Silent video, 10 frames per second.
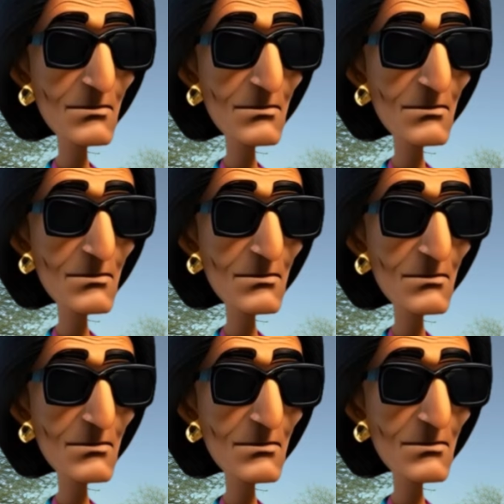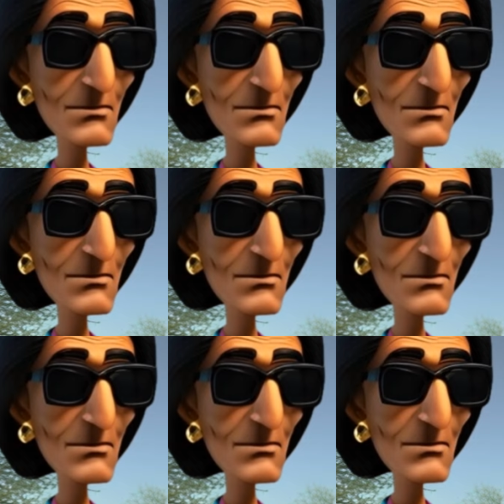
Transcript: (silence)